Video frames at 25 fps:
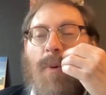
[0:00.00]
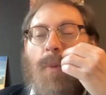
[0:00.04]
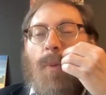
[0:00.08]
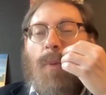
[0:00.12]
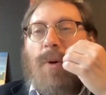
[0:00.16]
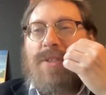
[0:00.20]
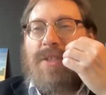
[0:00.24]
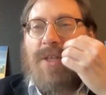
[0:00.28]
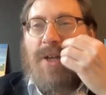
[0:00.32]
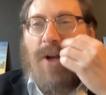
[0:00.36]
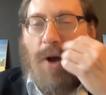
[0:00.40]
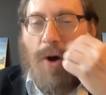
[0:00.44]

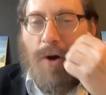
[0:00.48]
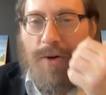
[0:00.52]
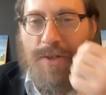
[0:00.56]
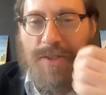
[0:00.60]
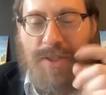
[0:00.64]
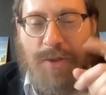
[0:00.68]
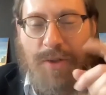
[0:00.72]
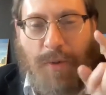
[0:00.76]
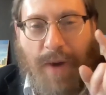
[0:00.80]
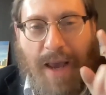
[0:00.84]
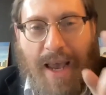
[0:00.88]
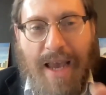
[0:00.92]
Was it
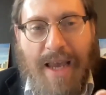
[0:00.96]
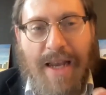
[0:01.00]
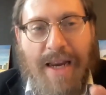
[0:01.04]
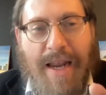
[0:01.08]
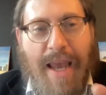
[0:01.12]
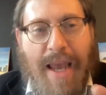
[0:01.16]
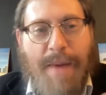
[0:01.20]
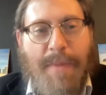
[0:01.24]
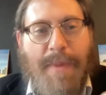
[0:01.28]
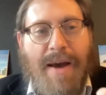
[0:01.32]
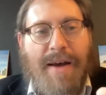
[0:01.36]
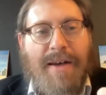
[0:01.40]
also
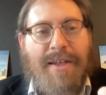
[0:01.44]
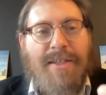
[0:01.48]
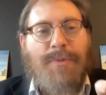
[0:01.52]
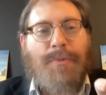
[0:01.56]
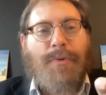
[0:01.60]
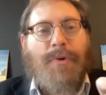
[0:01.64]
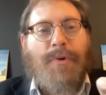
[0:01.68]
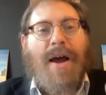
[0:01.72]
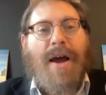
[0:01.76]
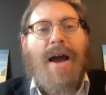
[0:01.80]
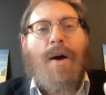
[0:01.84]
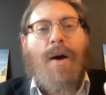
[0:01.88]
88 miles
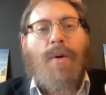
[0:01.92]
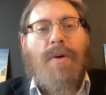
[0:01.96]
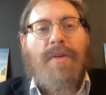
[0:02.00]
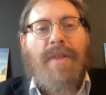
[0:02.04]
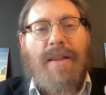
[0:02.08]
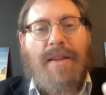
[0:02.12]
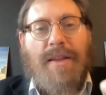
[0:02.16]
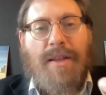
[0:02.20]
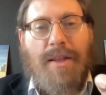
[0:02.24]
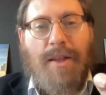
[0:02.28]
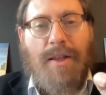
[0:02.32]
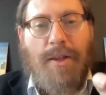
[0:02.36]
per hour
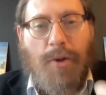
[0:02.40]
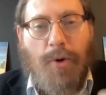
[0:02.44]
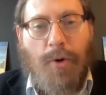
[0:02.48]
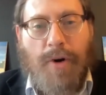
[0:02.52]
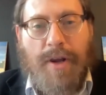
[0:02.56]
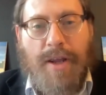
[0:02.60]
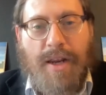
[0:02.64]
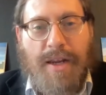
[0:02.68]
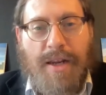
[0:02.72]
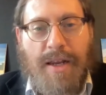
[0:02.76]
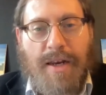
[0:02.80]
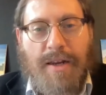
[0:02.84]
that the
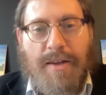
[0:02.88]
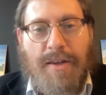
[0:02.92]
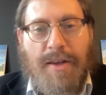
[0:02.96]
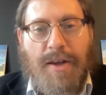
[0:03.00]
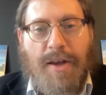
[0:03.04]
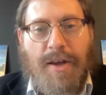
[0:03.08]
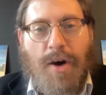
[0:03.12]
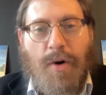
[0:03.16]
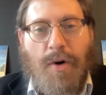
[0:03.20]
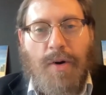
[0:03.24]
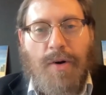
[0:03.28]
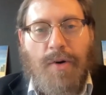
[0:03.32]
DeLorean needed to
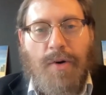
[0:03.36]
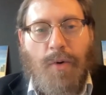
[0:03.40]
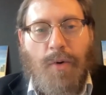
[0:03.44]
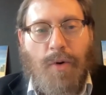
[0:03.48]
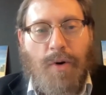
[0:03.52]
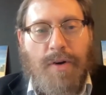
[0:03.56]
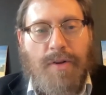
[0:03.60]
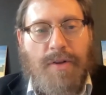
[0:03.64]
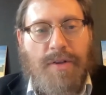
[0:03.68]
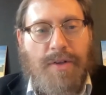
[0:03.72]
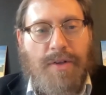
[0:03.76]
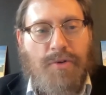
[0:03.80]
go in
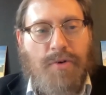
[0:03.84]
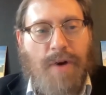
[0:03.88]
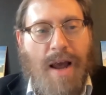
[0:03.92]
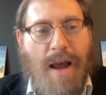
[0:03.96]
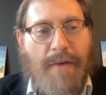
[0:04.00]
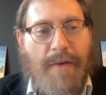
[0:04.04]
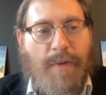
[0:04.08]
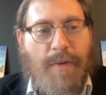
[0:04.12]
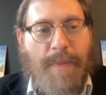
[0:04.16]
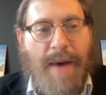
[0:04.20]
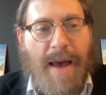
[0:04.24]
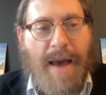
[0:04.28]
order to
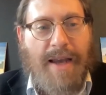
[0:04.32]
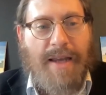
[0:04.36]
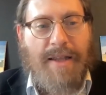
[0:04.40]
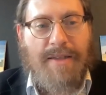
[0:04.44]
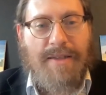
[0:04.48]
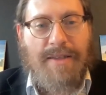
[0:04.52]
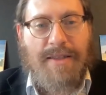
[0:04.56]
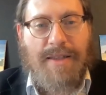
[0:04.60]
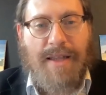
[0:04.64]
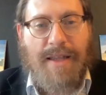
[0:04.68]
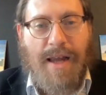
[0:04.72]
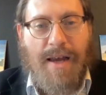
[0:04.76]
travel back
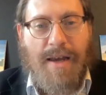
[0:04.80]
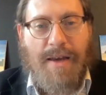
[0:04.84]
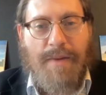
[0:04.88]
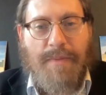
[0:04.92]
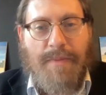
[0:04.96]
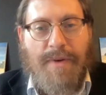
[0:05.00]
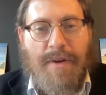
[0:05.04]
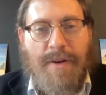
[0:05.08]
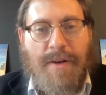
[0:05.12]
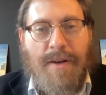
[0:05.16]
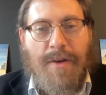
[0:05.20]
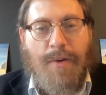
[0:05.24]
in time?
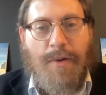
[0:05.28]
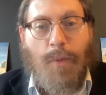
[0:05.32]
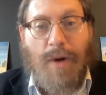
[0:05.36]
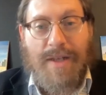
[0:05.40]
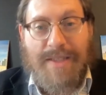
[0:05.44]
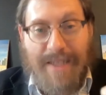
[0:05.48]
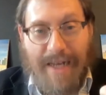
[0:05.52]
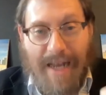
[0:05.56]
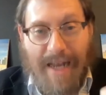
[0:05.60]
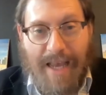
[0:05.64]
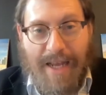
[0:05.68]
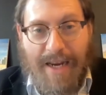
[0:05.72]

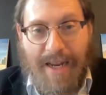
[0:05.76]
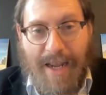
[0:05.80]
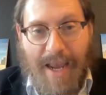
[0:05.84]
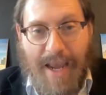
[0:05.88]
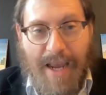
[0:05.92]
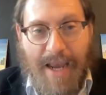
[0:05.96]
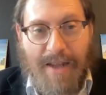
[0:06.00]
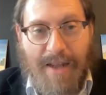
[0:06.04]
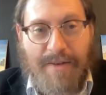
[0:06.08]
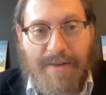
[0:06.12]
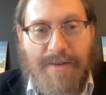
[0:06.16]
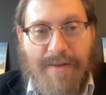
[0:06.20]
Was it
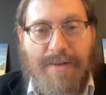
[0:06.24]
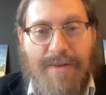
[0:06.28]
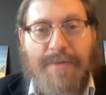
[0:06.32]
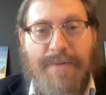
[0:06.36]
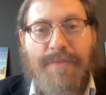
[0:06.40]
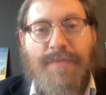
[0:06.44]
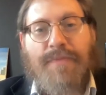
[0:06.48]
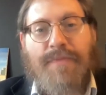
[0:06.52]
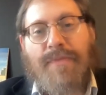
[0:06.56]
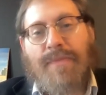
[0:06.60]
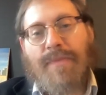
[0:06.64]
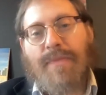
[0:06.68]
88?
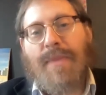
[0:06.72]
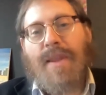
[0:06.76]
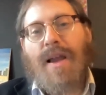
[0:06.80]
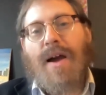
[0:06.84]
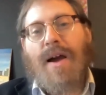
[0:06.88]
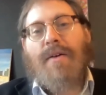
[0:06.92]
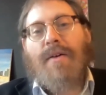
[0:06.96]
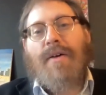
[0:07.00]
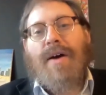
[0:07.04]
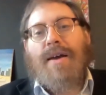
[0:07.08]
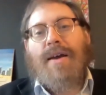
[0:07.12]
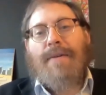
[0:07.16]

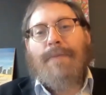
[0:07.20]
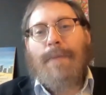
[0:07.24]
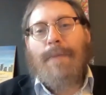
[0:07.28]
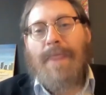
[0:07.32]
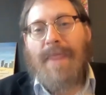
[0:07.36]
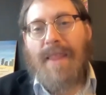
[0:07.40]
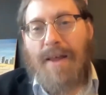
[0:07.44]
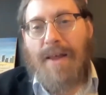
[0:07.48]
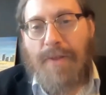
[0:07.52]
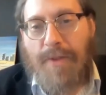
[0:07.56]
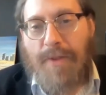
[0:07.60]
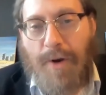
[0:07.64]
All right.
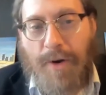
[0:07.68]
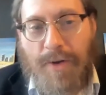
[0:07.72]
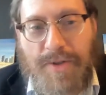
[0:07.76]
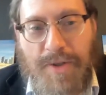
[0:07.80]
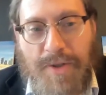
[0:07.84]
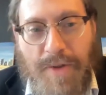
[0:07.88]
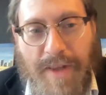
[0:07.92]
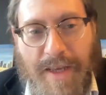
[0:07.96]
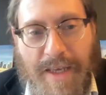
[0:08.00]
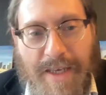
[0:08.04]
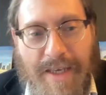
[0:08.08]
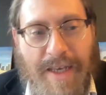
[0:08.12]
Those
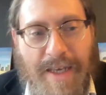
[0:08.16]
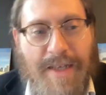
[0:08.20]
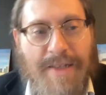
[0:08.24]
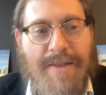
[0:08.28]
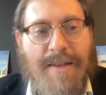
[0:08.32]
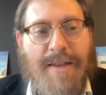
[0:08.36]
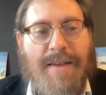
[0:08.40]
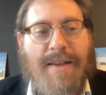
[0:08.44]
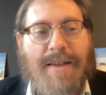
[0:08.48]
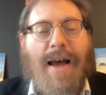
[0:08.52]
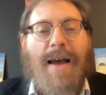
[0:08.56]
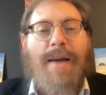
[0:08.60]
are the keys
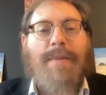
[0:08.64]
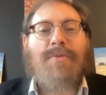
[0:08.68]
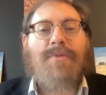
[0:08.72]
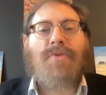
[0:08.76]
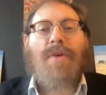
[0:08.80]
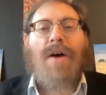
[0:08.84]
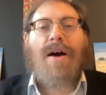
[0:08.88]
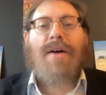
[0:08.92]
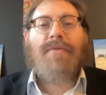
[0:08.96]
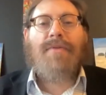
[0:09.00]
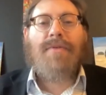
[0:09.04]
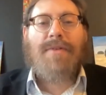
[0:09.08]
to time
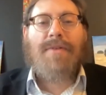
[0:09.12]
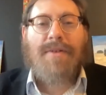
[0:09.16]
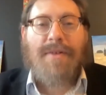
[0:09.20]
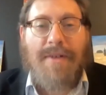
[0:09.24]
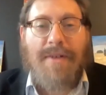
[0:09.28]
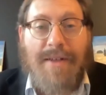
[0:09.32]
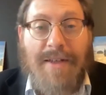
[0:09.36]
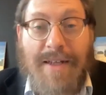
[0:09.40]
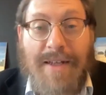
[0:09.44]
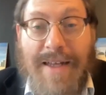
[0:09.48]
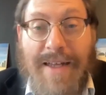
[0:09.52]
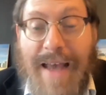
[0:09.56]
travel.
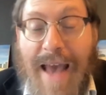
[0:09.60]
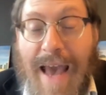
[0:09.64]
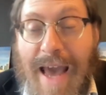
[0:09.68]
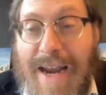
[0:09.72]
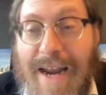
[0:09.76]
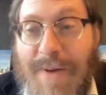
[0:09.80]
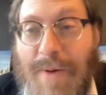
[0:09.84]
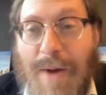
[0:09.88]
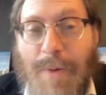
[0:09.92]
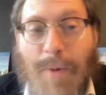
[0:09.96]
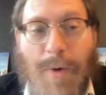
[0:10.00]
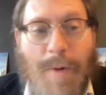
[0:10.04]

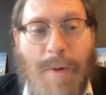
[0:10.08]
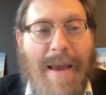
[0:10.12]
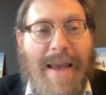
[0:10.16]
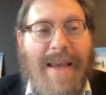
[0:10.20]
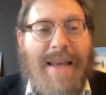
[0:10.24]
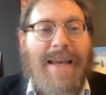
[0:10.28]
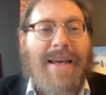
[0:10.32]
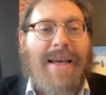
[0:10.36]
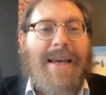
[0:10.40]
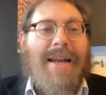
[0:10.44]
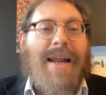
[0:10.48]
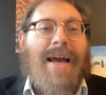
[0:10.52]
Anyway, we're
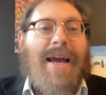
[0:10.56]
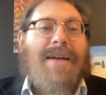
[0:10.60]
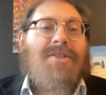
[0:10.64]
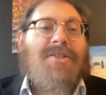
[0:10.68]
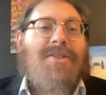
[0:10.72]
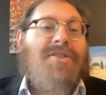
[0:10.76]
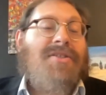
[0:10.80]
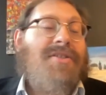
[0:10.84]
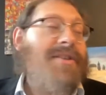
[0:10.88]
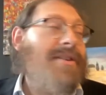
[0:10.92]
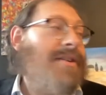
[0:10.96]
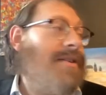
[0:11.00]
making
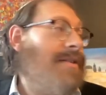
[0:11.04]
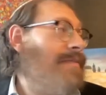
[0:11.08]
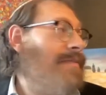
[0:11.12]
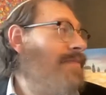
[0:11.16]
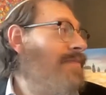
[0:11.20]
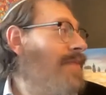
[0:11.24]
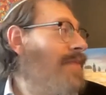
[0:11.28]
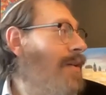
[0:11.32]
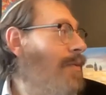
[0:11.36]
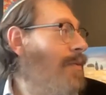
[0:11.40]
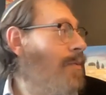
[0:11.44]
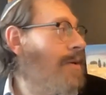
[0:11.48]
connections here.
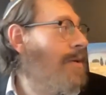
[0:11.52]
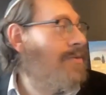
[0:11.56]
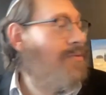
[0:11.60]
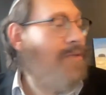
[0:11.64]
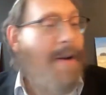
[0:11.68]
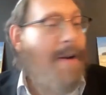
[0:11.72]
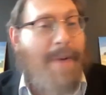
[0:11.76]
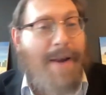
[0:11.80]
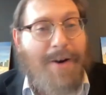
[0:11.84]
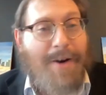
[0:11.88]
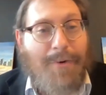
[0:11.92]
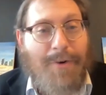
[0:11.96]
Where's
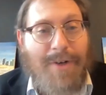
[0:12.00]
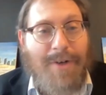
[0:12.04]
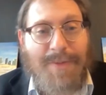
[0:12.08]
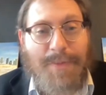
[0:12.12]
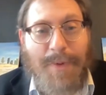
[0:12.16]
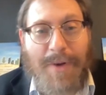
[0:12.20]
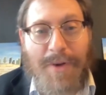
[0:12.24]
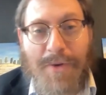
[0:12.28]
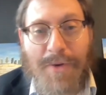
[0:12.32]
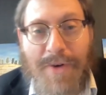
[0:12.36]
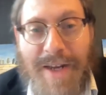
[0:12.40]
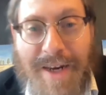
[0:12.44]
Rabbi Crisp
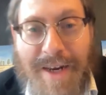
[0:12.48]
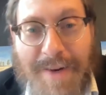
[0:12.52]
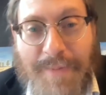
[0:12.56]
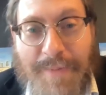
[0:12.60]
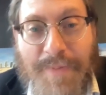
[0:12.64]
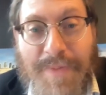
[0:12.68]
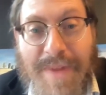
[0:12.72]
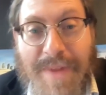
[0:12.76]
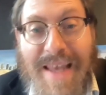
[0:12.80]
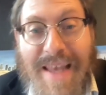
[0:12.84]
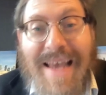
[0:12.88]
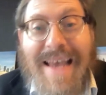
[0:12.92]
when you need him?
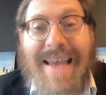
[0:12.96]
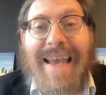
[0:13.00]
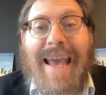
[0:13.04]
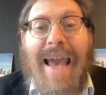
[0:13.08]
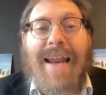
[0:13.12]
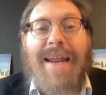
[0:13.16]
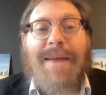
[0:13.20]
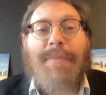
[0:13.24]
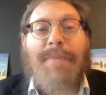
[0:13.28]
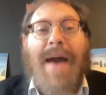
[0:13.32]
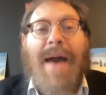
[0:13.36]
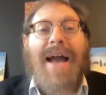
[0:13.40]

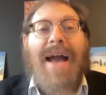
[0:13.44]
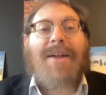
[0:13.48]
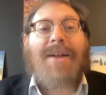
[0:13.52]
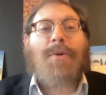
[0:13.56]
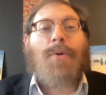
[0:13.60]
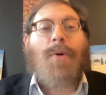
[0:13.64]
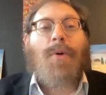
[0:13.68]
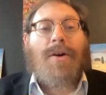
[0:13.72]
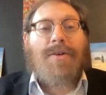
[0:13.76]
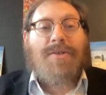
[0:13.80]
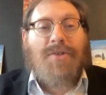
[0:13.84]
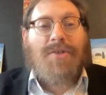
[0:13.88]
Getting back
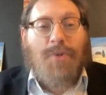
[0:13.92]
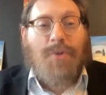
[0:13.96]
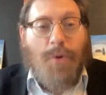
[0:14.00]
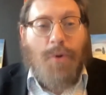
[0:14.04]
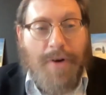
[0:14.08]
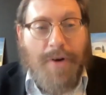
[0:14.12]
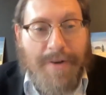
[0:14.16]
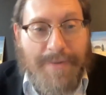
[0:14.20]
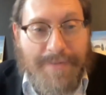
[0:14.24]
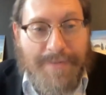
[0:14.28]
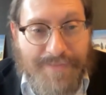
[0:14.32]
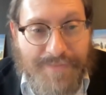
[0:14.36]
to our
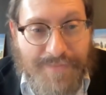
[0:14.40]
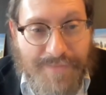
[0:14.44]
story.